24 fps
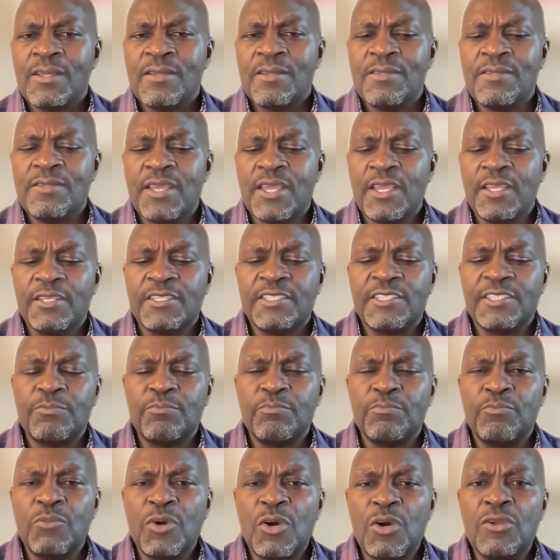The
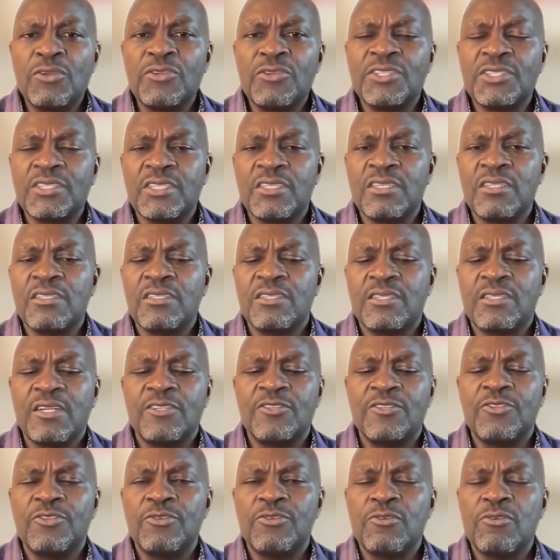small sticks
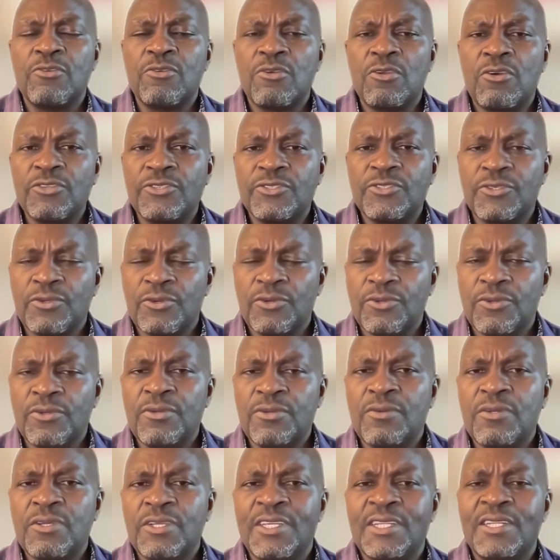that you cross
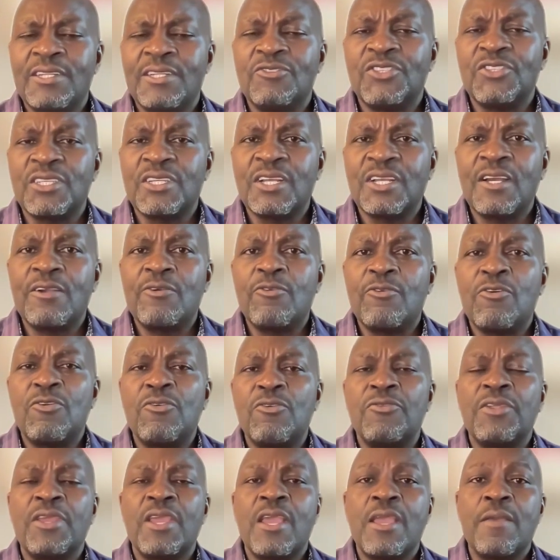on in Uchiga
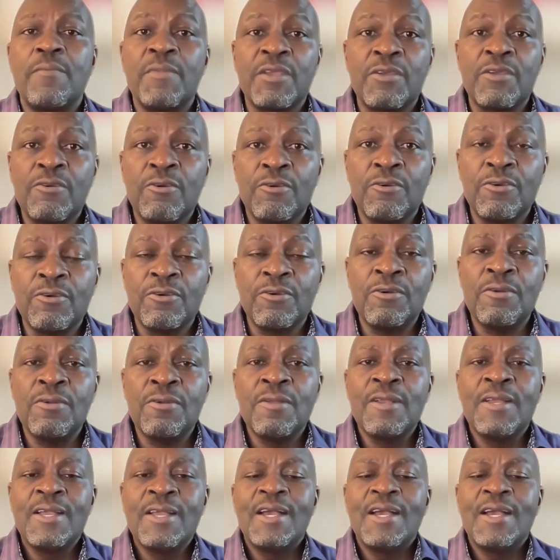called emigogo